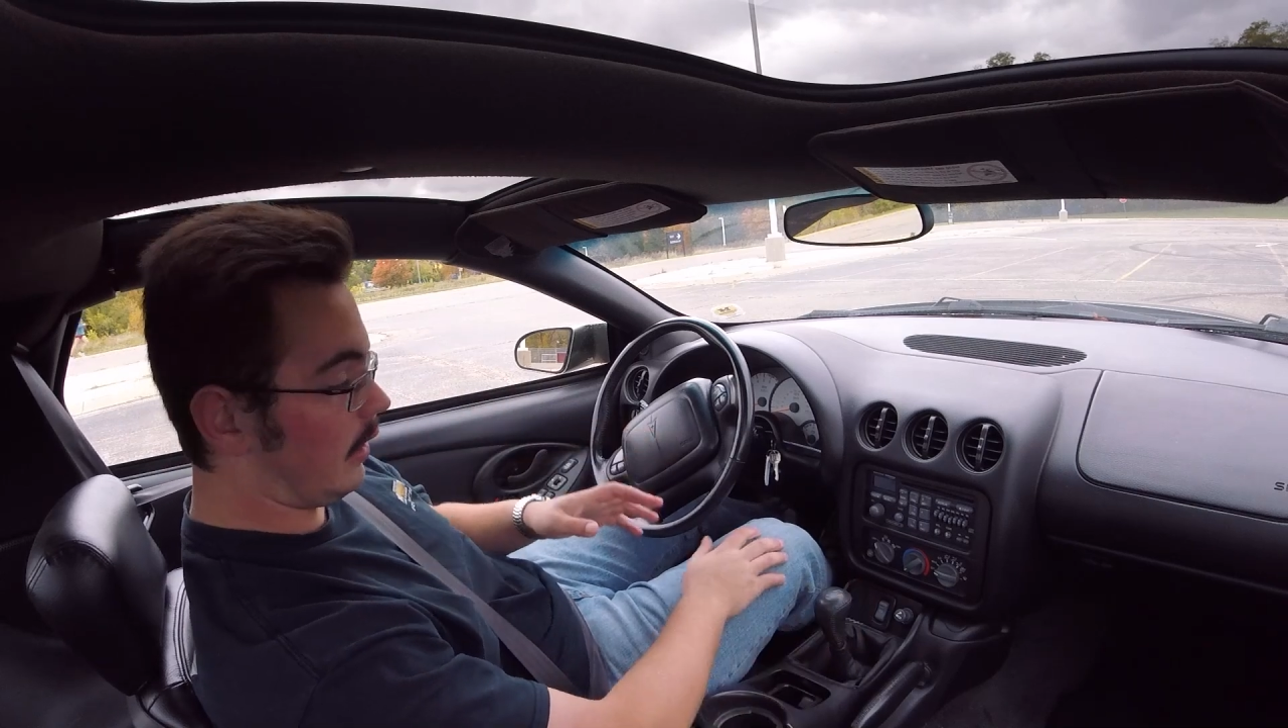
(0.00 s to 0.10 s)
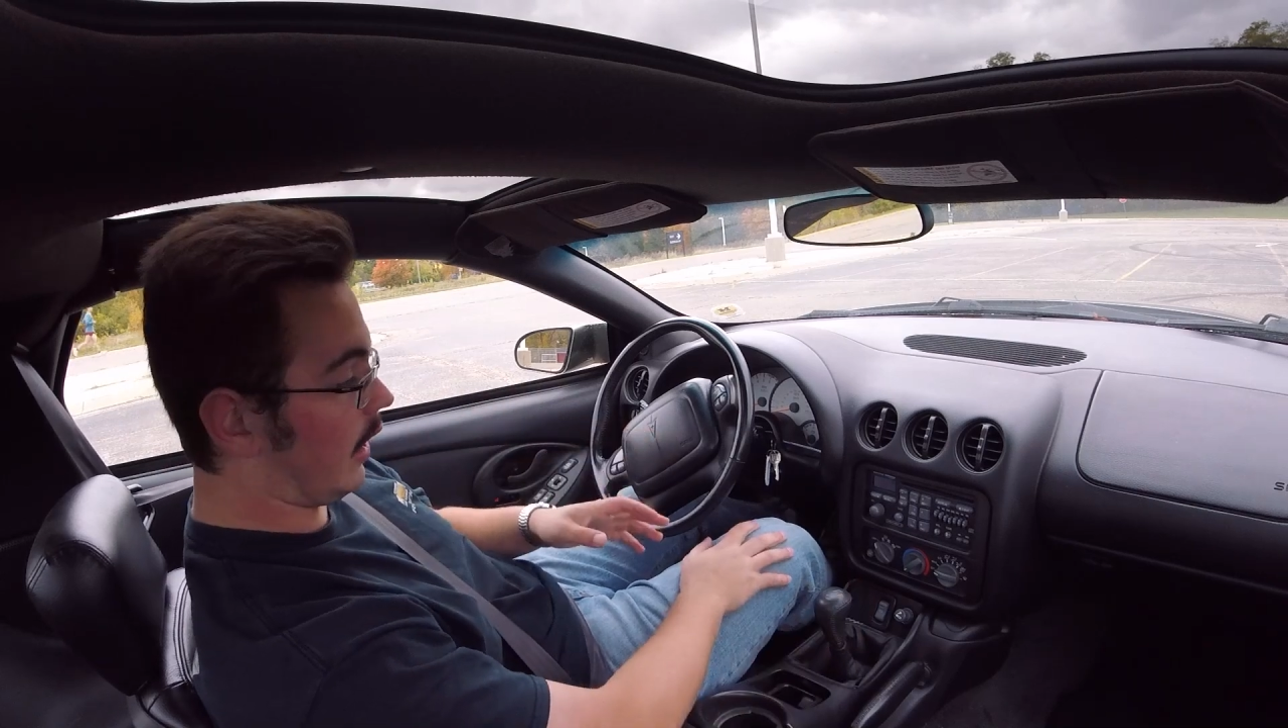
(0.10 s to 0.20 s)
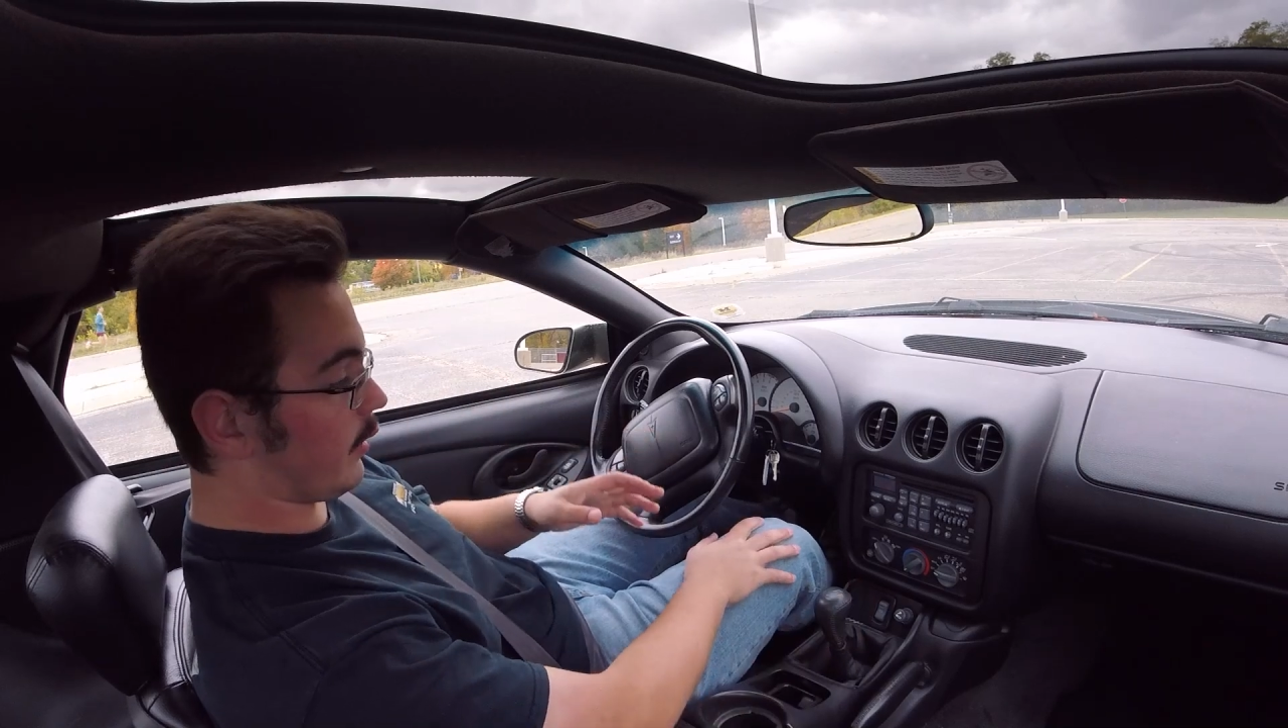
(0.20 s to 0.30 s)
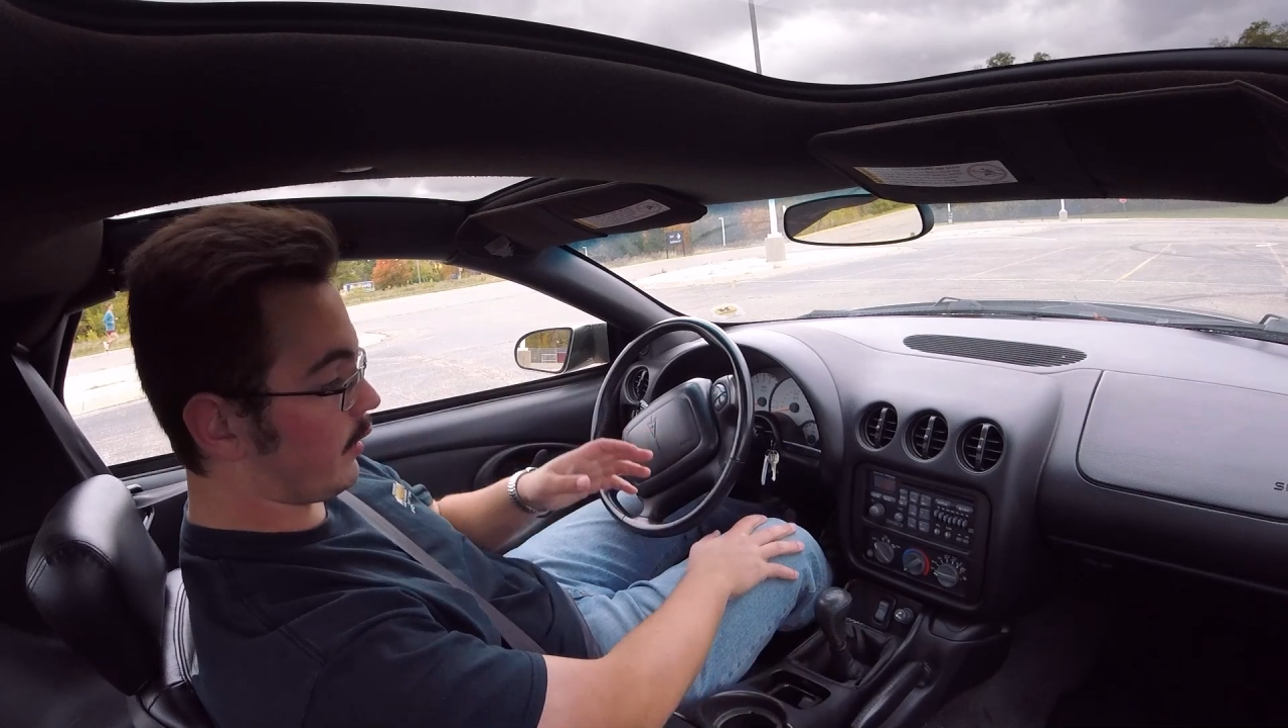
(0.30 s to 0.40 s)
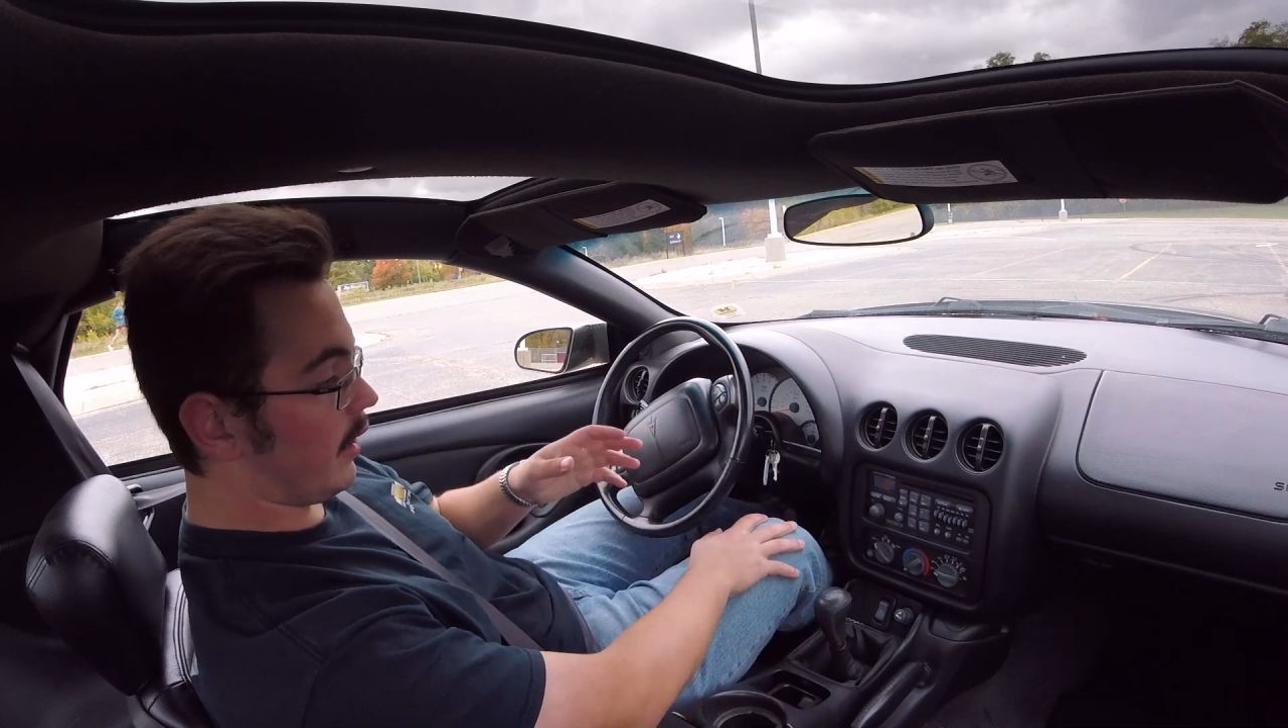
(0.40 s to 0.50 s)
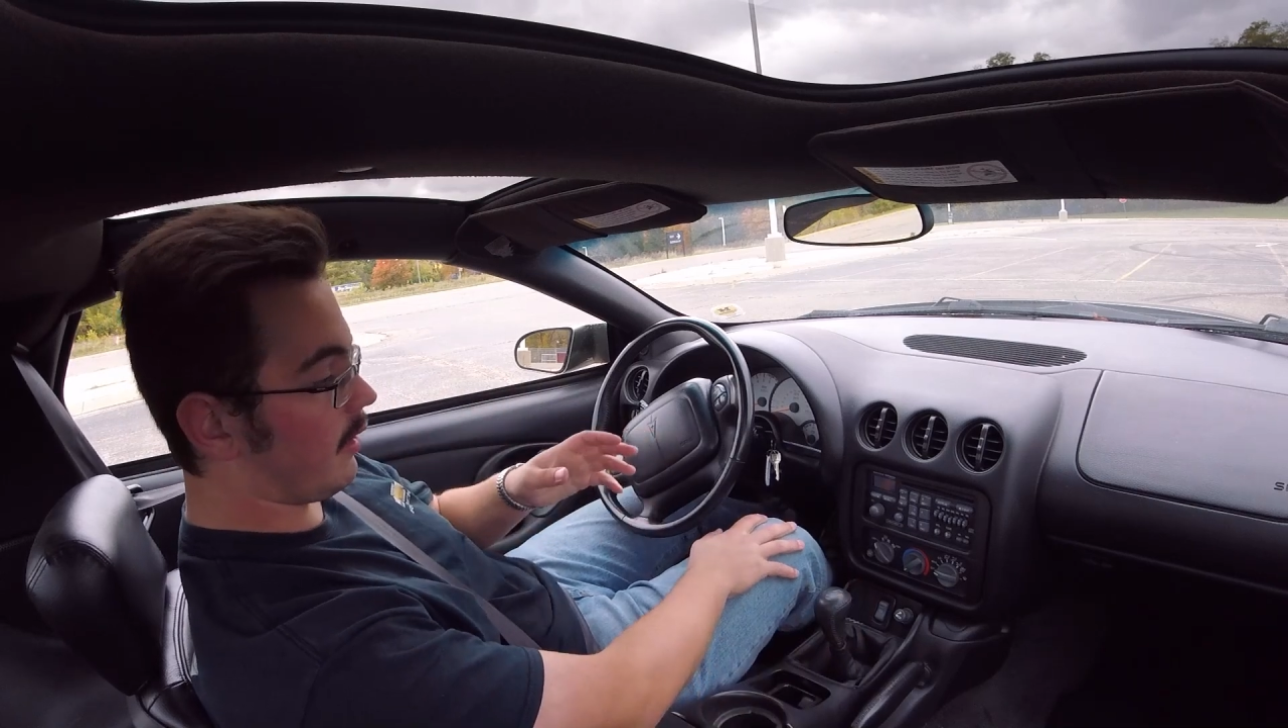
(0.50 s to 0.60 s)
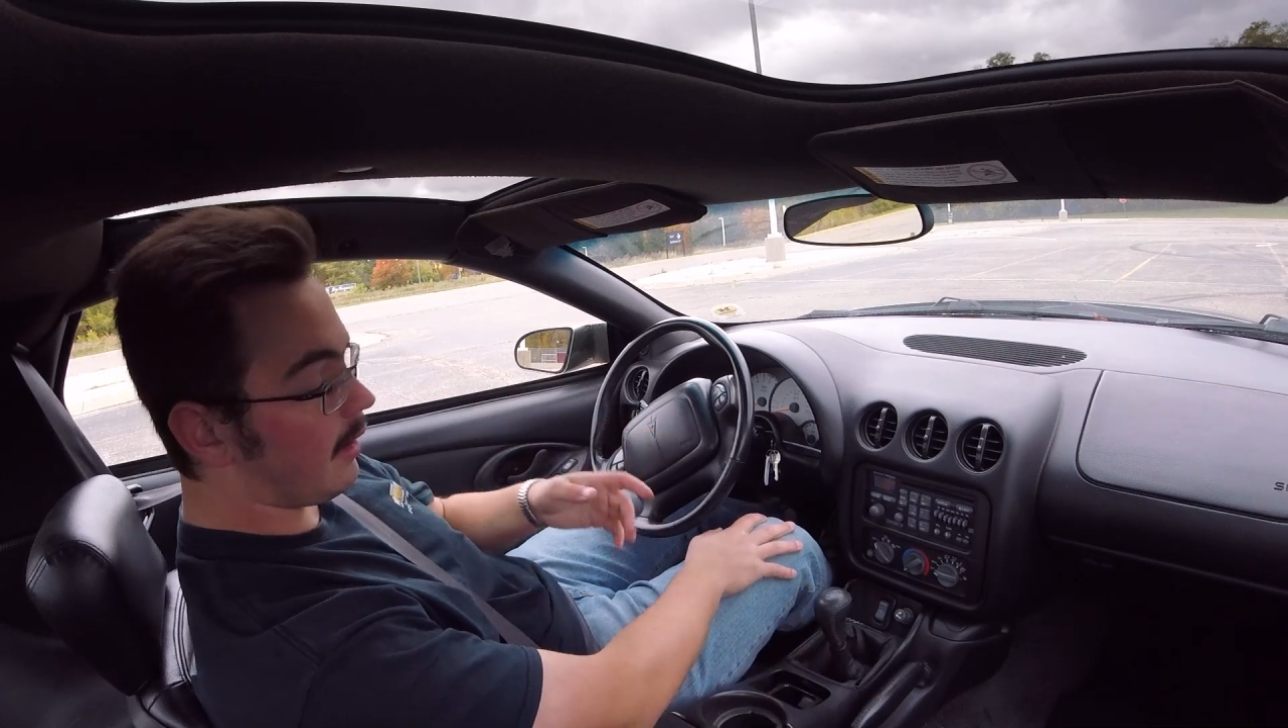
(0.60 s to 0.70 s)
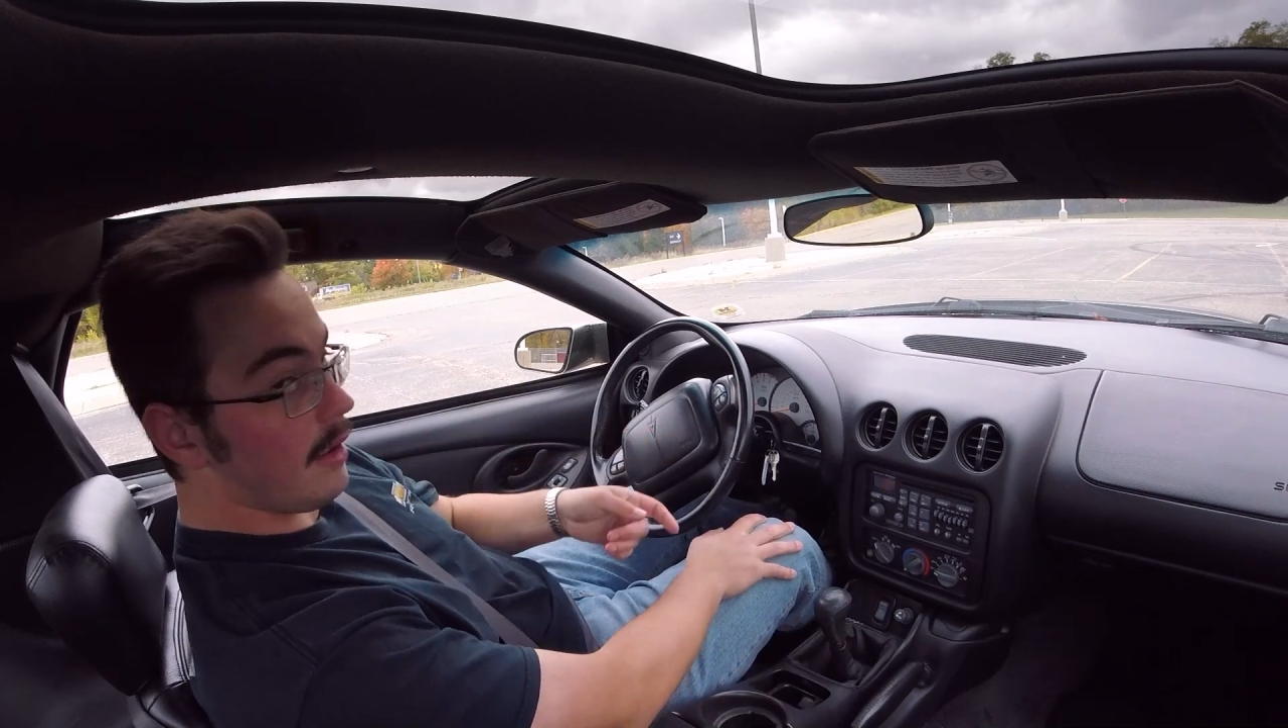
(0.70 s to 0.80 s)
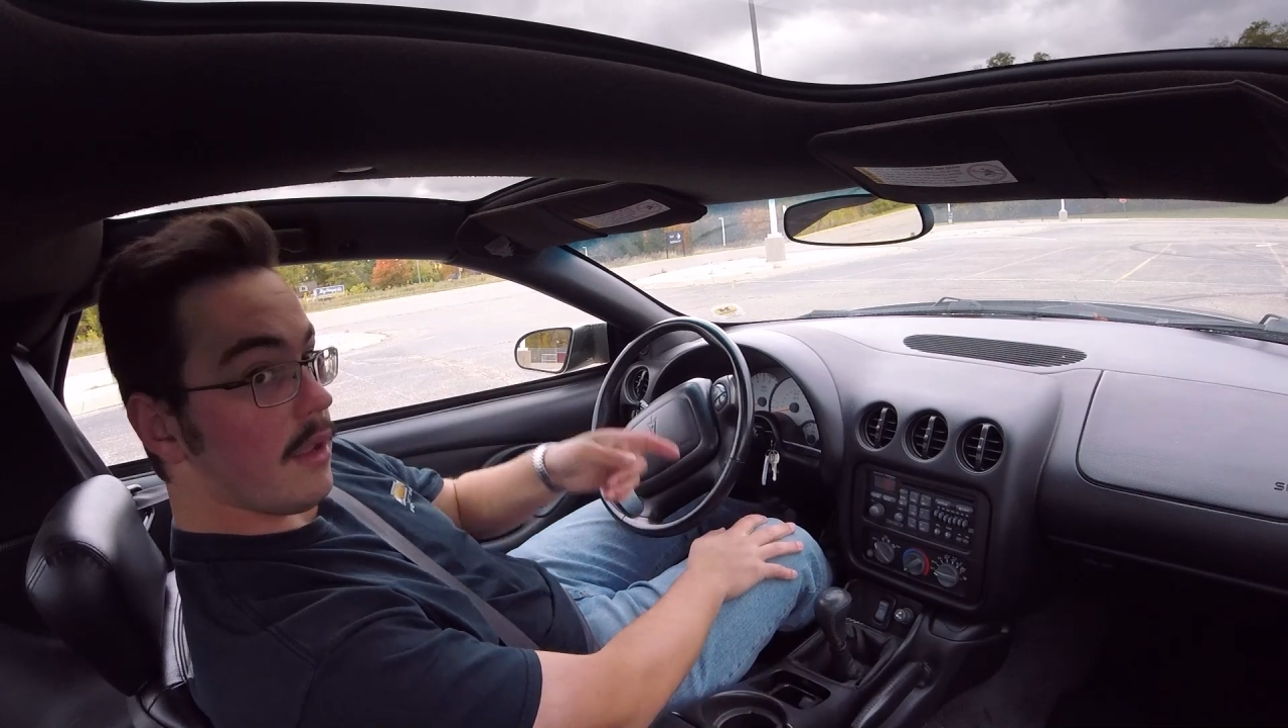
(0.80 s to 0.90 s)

other than